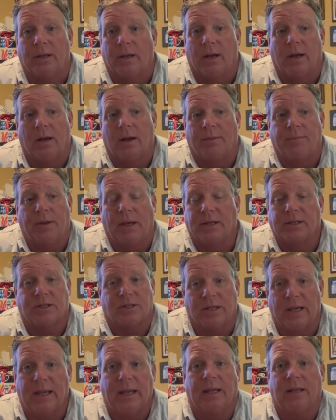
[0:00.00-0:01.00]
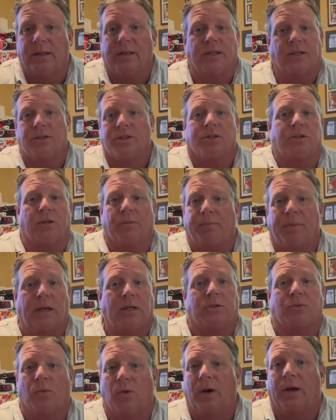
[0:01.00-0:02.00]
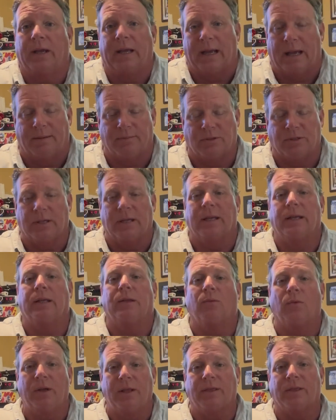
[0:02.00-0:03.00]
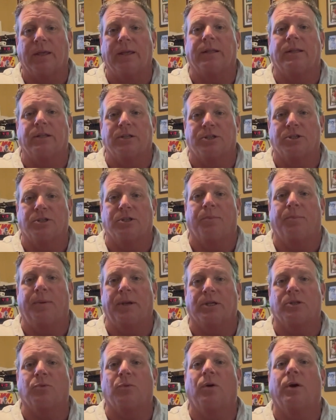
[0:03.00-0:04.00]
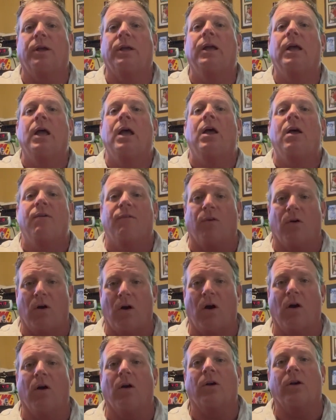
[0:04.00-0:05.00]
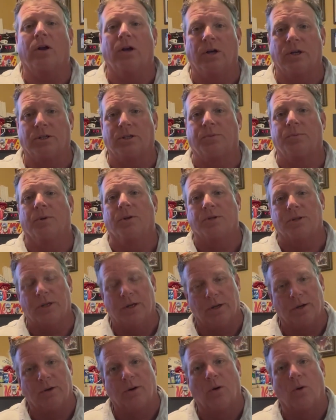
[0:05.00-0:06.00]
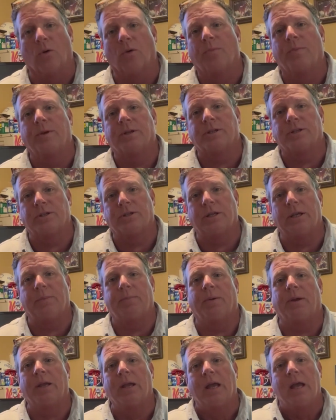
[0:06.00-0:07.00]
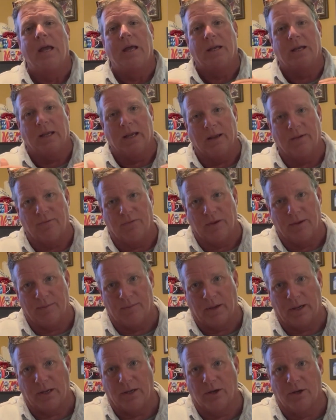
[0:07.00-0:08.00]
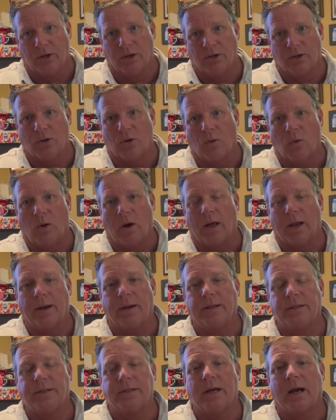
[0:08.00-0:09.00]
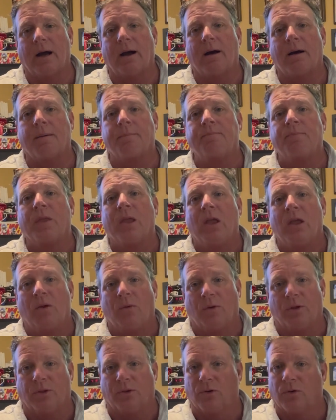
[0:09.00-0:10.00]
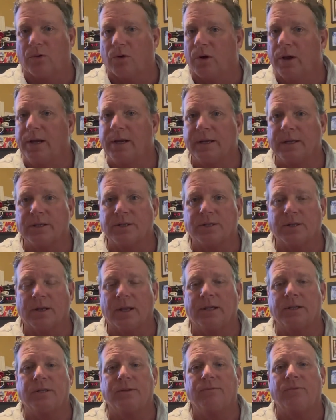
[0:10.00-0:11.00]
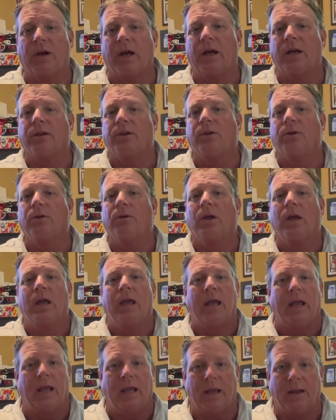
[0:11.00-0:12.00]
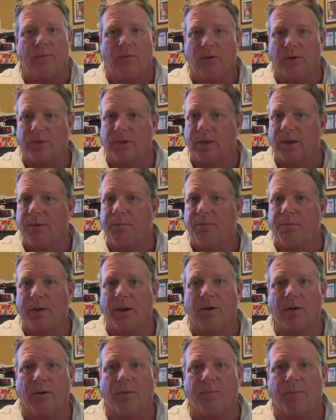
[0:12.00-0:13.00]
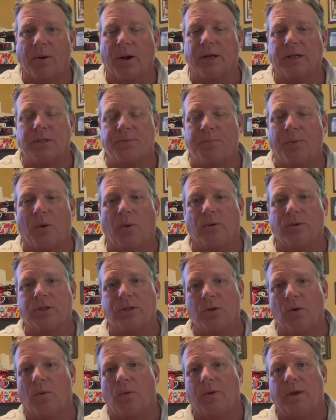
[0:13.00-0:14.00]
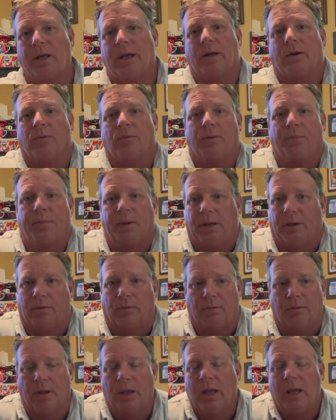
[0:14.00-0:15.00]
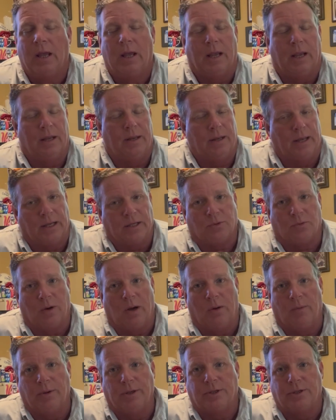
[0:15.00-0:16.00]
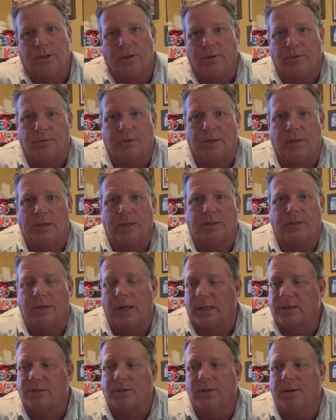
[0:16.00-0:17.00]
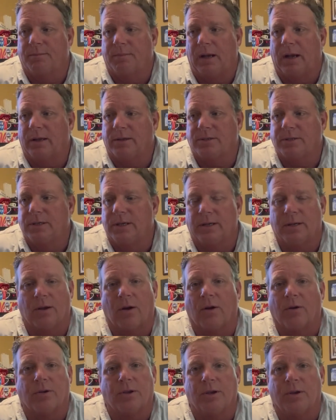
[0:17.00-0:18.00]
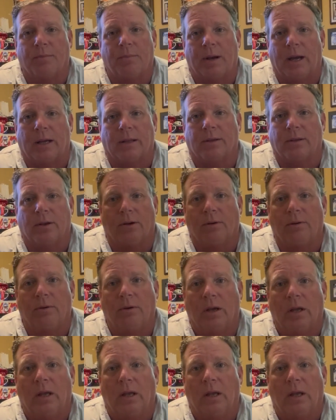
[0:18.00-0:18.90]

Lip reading: I'm not saying this is the best way. I'm saying that we think this is the best way for our customers here in North Mississippi to give them a good quality job with great insulation value and with a better price points going in on the build. And that's why we choose it. It's not something I'll sit and argue about, though.